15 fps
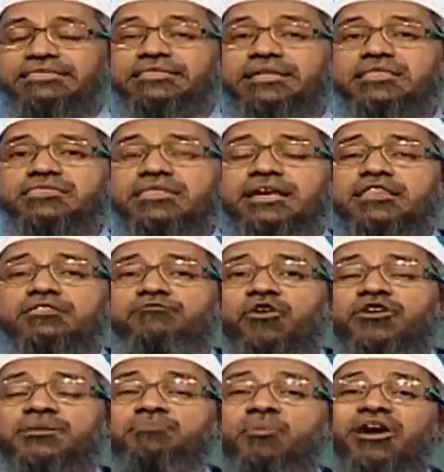This is
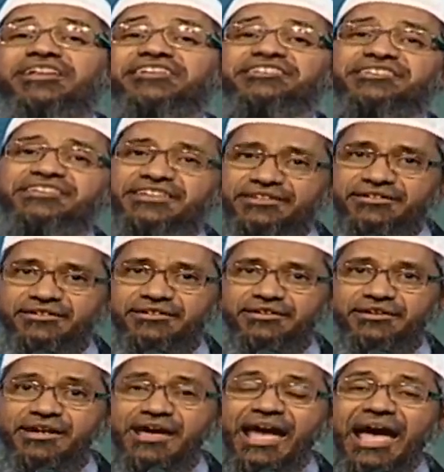for the modesty.
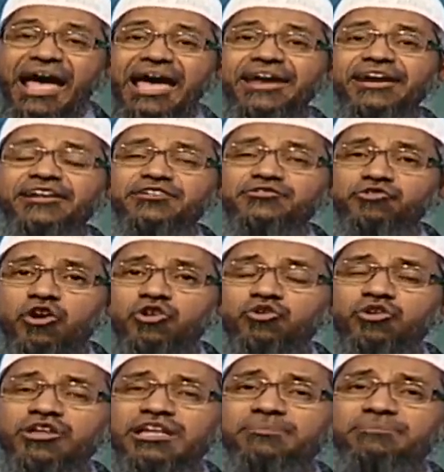And it is not
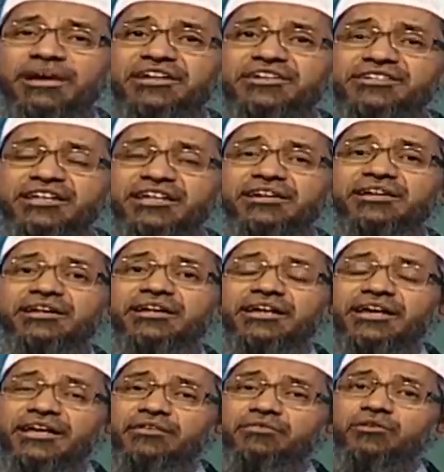only mentioned
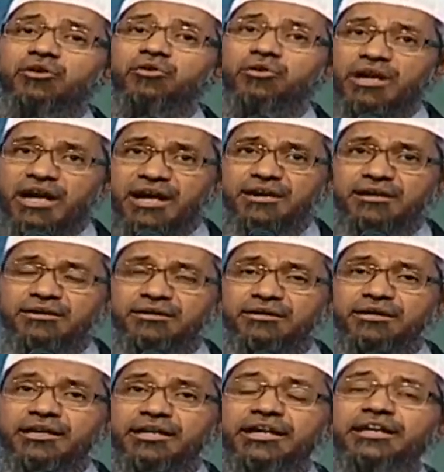in the Quran,
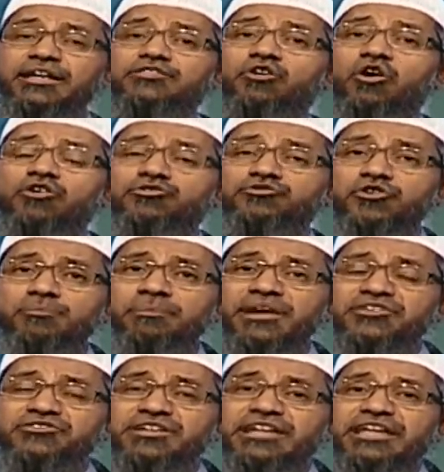it is also
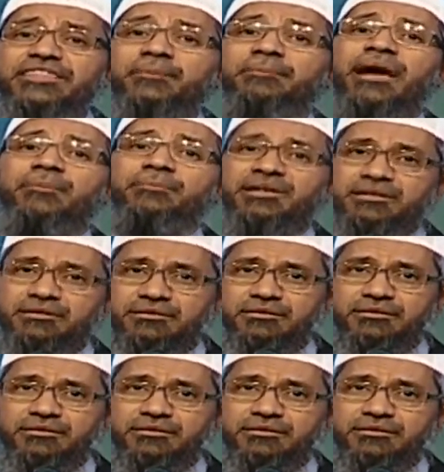mentioned in the Bible.